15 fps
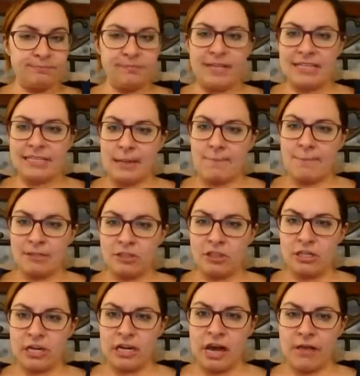as I
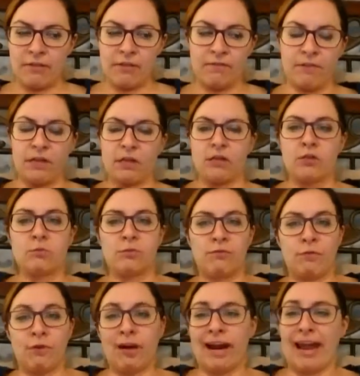mentioned in other videos
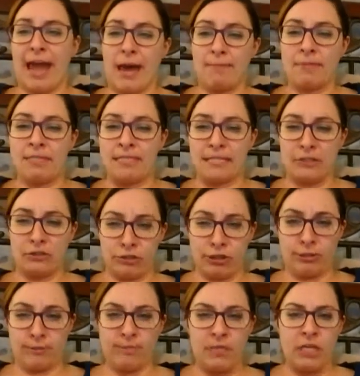before, I am a
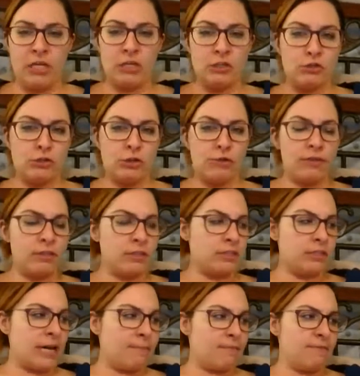teacher. So
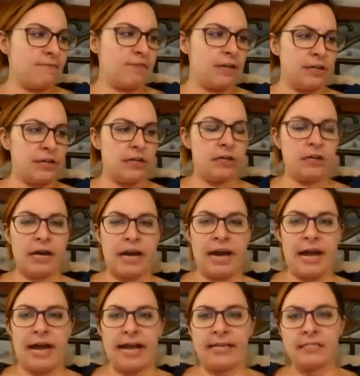this time of year,
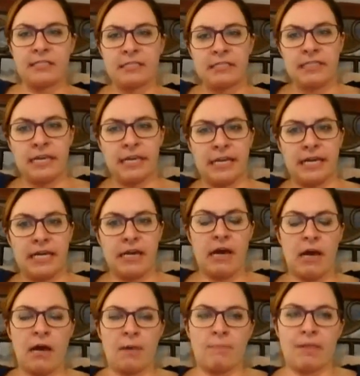I see
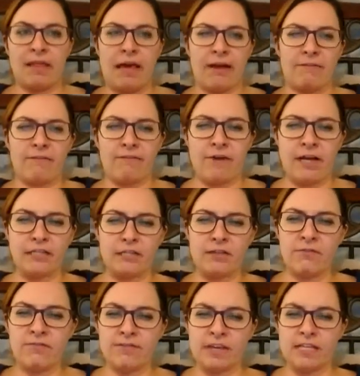um, a lot of
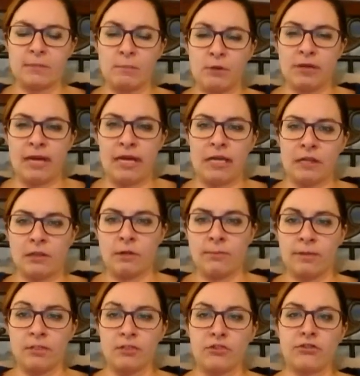friends on Facebook getting a
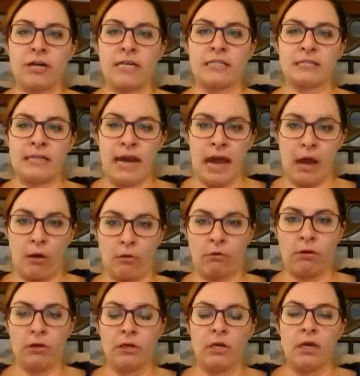little bit stressed
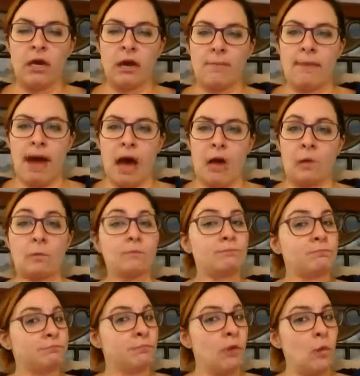out about
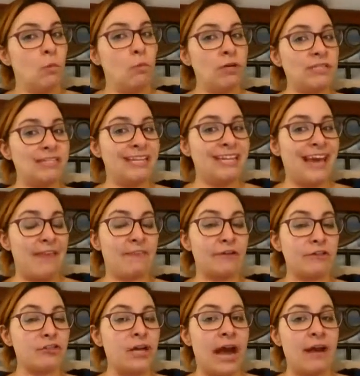what to get
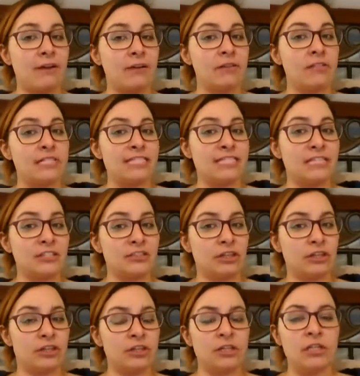their child's
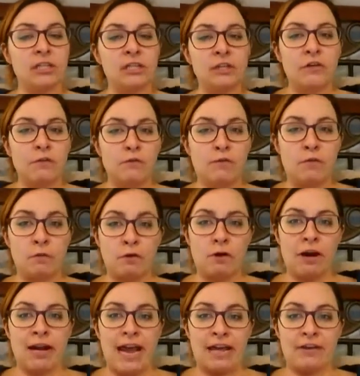teacher for an